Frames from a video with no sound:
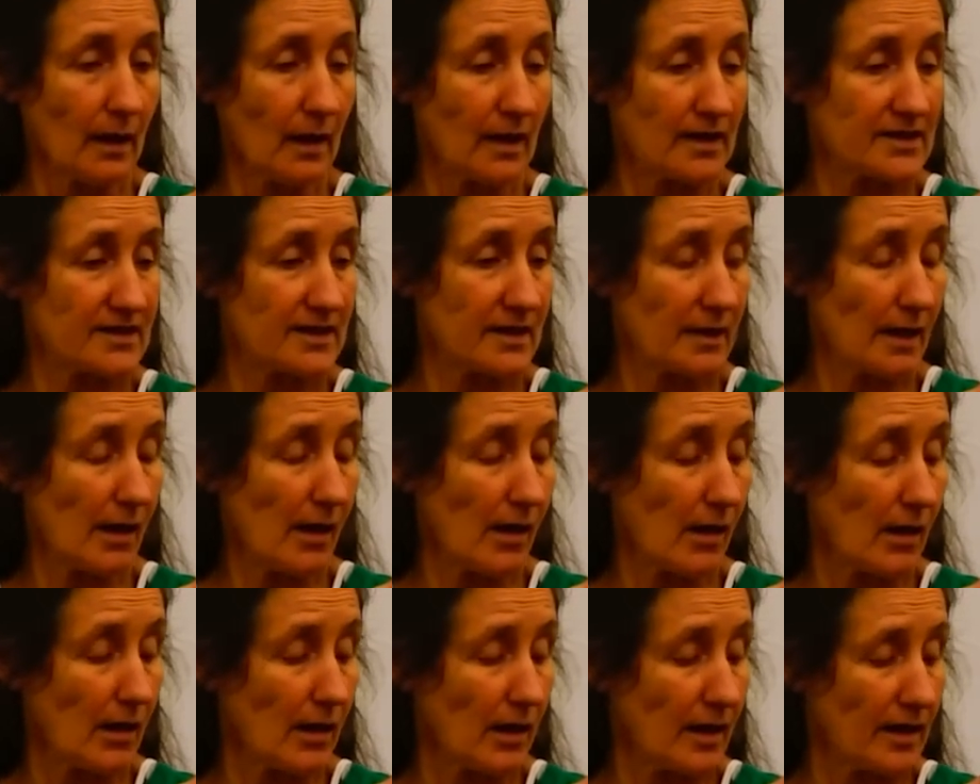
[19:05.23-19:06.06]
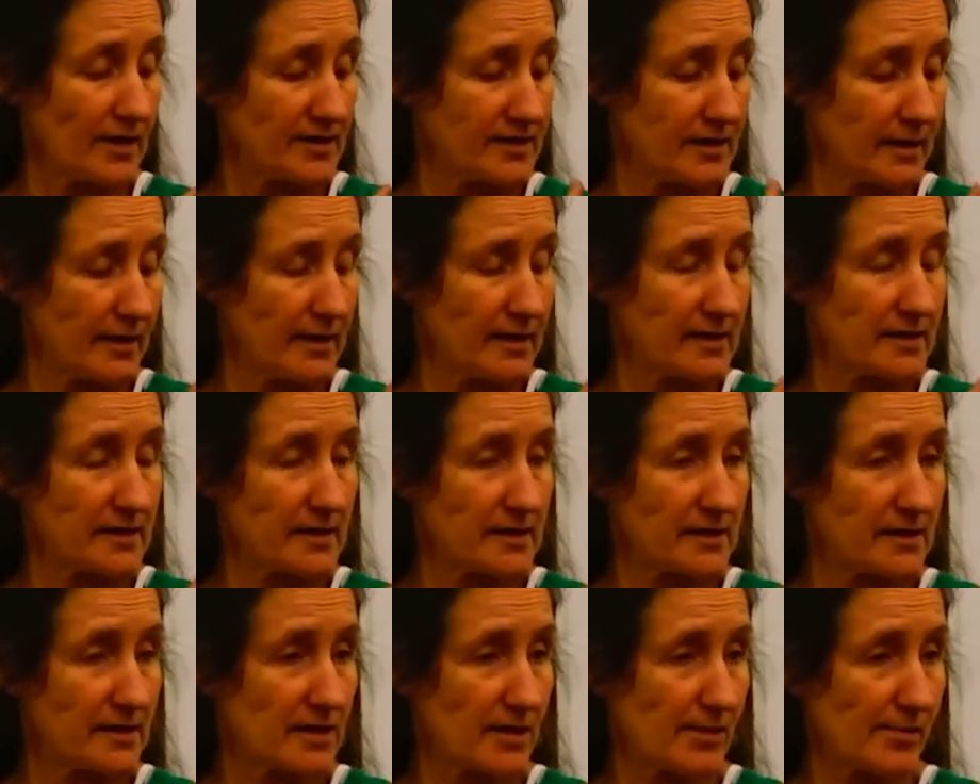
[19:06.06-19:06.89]
I said, "Oh." I said, "Is
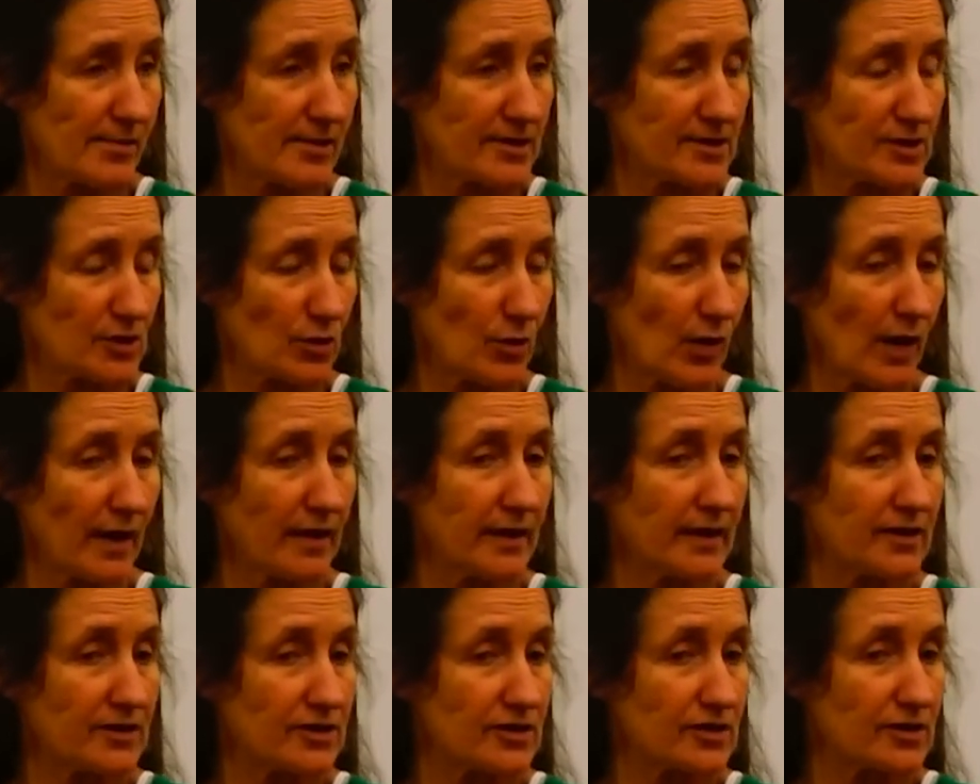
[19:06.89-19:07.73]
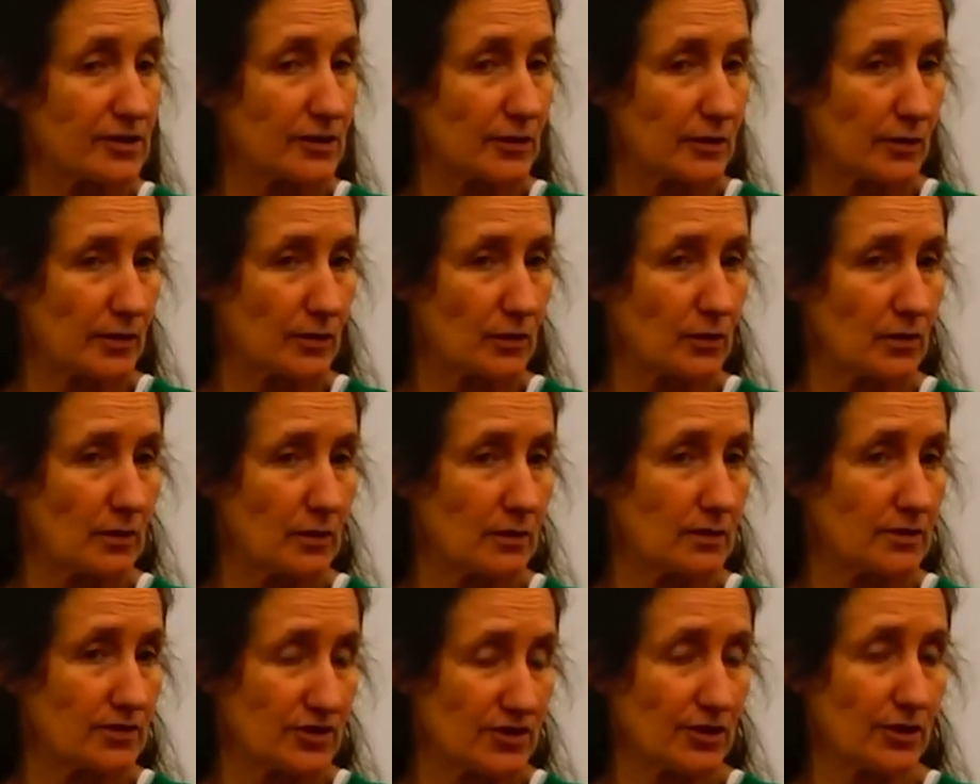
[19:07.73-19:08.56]
this serious? Do I need to do it
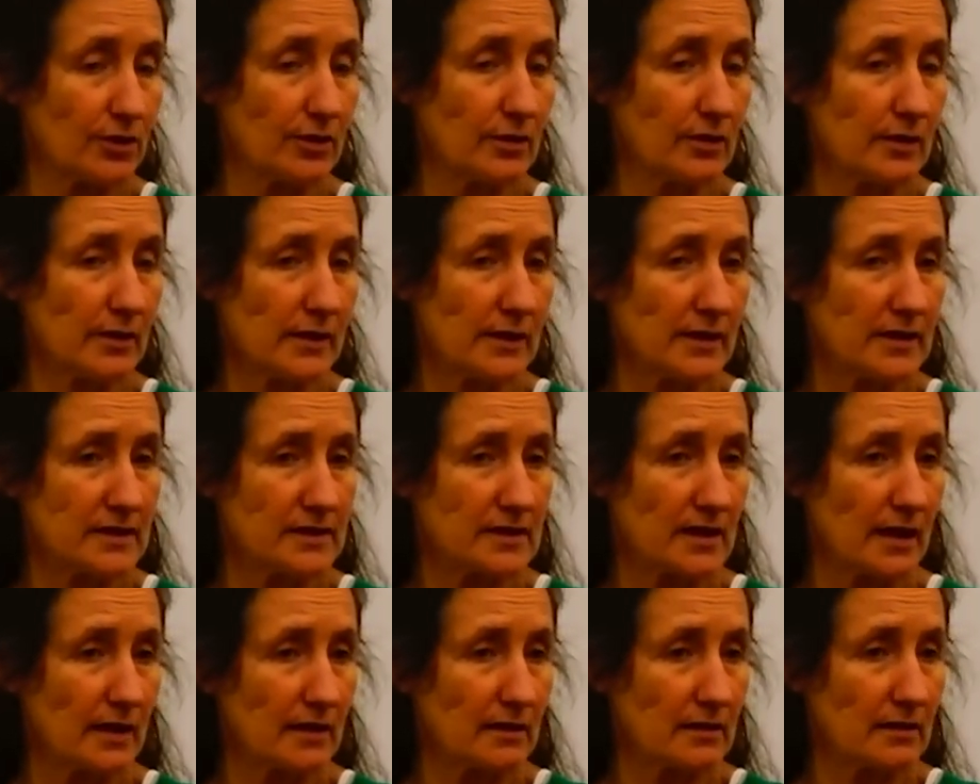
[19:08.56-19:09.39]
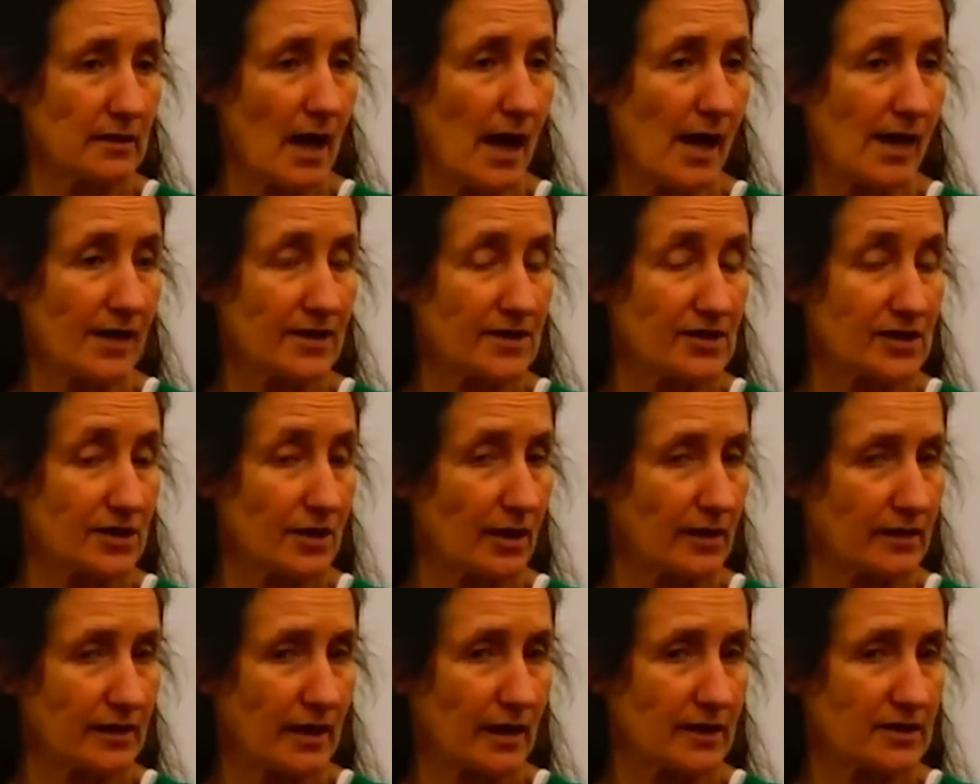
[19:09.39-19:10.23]
soon?" He said, "No, it's
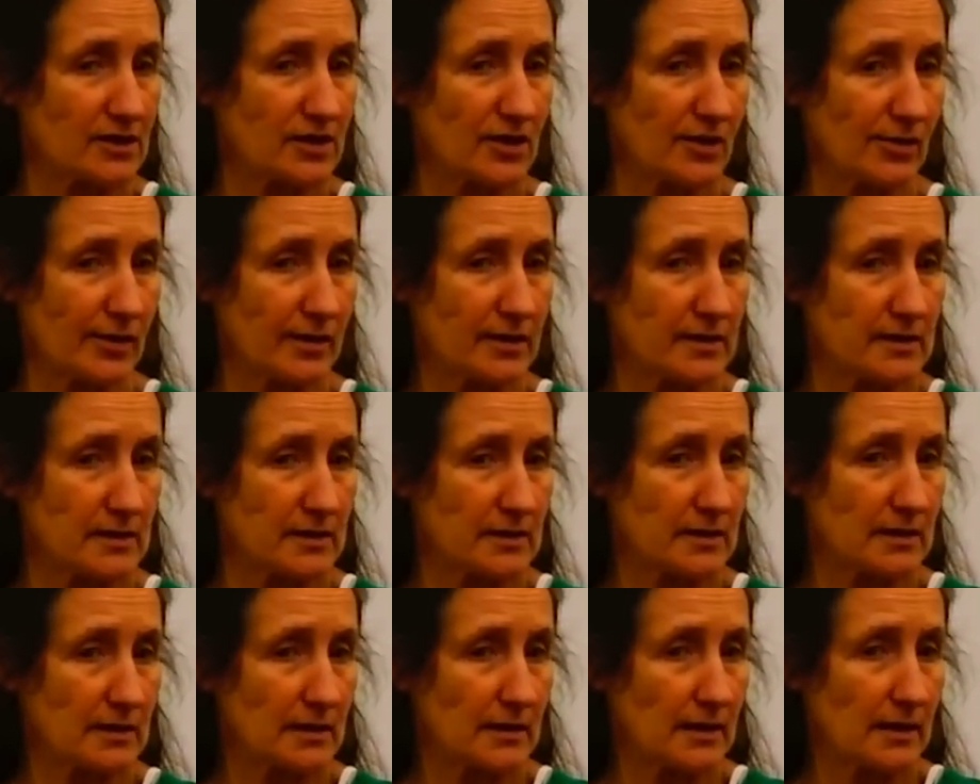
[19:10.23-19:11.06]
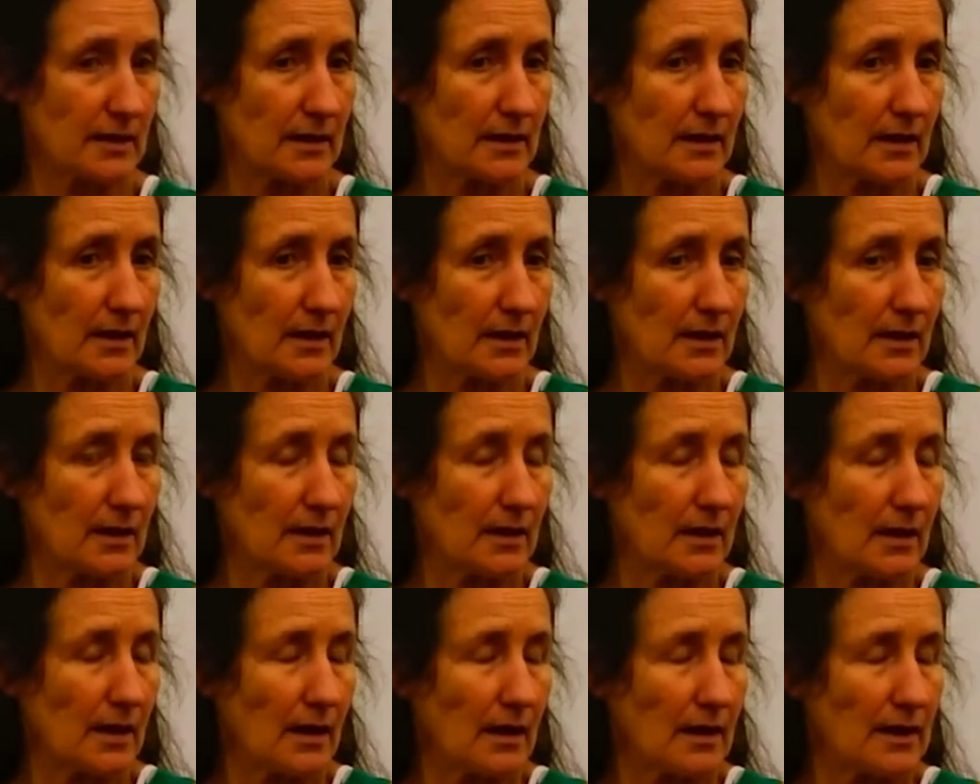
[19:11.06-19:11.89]
not that serious."
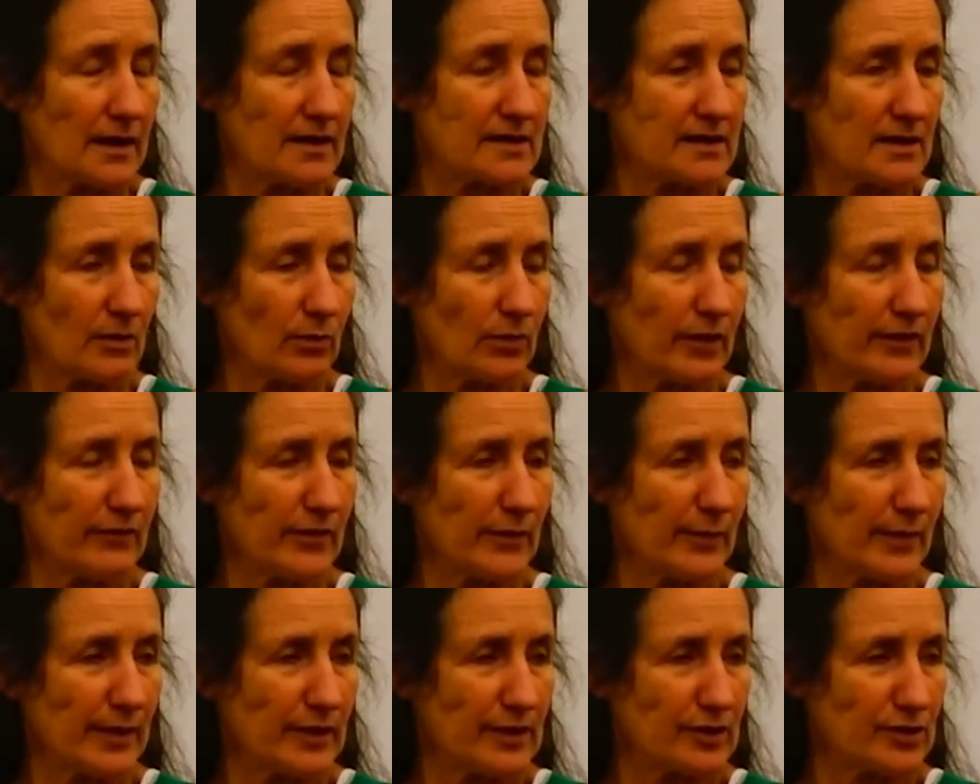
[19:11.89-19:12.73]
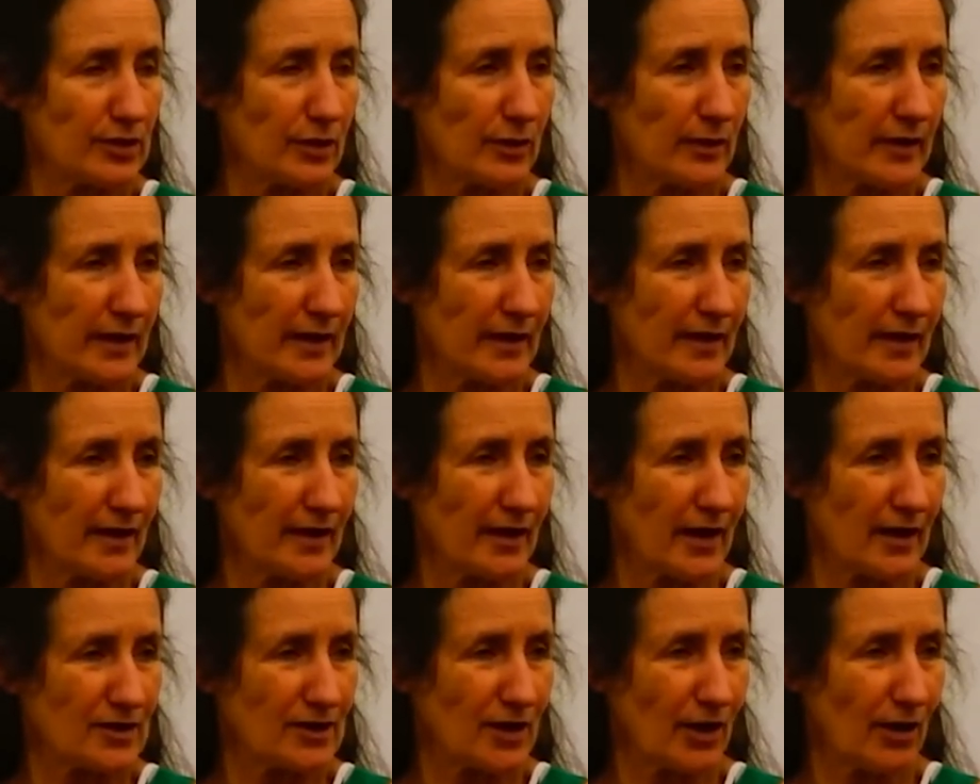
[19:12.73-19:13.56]
He said, "What have you been doing?"
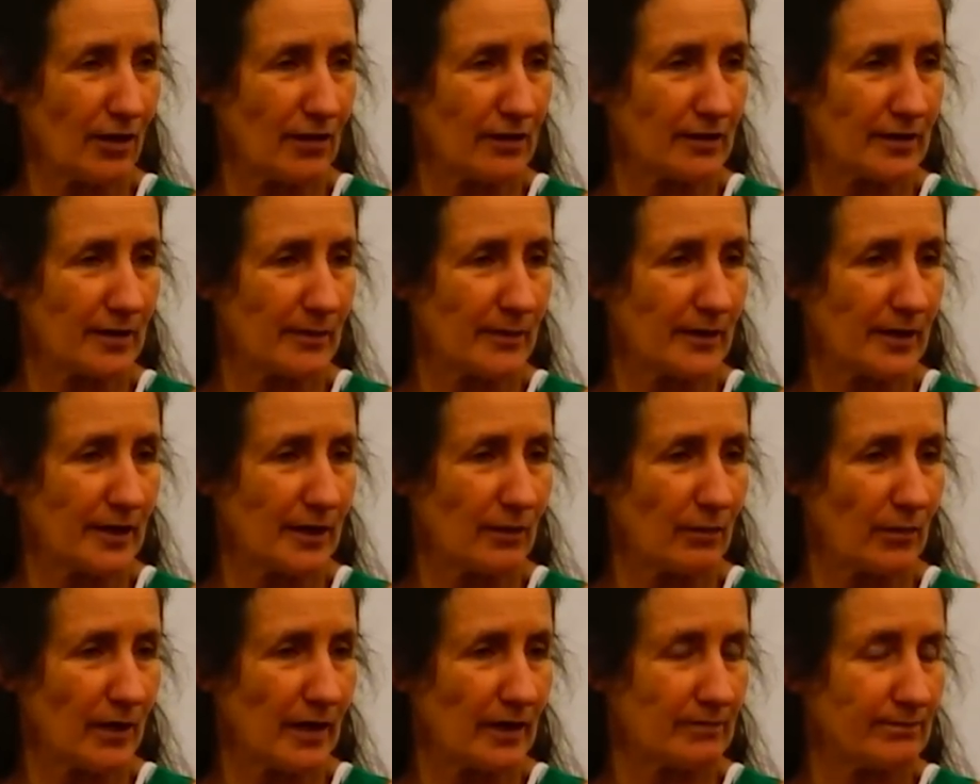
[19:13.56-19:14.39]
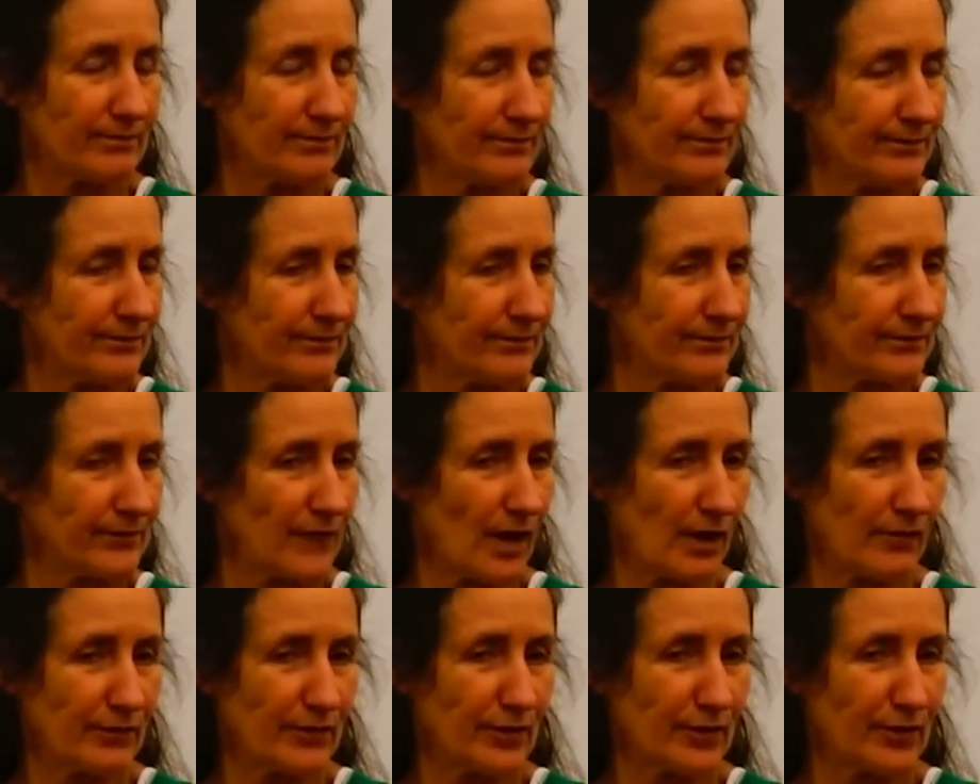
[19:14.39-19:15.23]
And I told him, and he went,
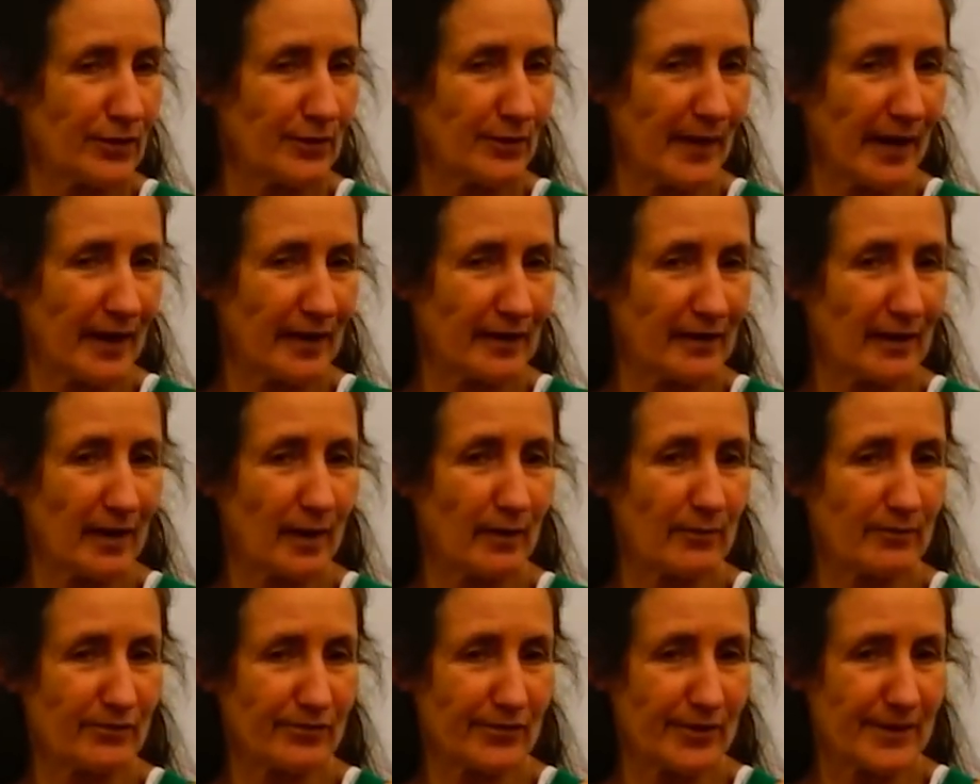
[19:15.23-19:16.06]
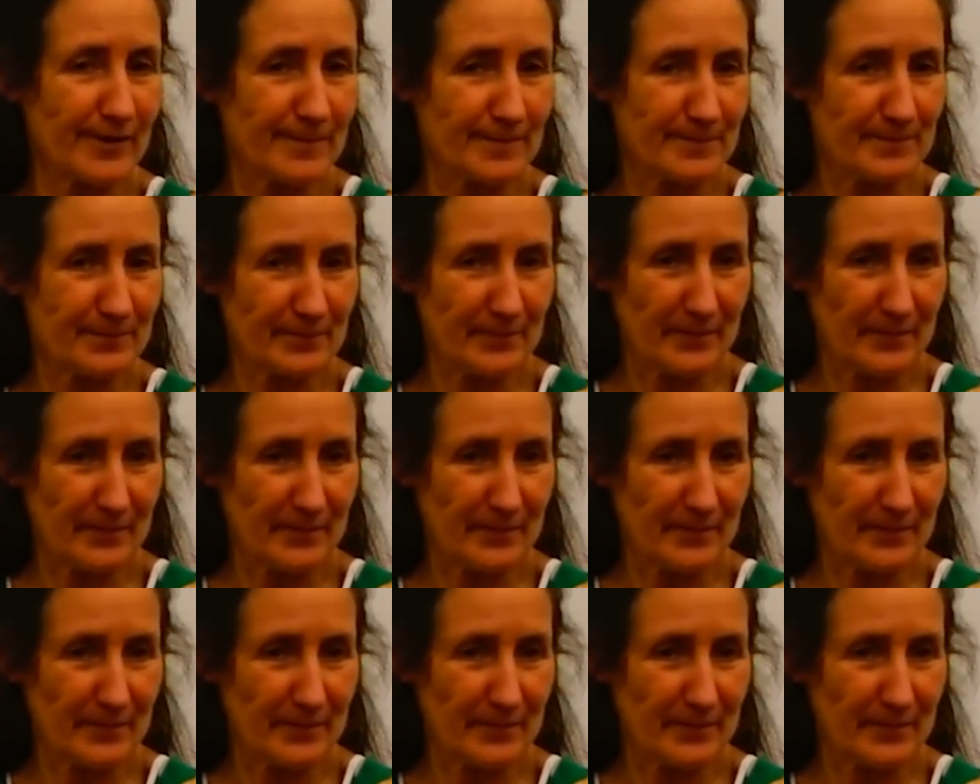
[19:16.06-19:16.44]
"I've heard about comfrey."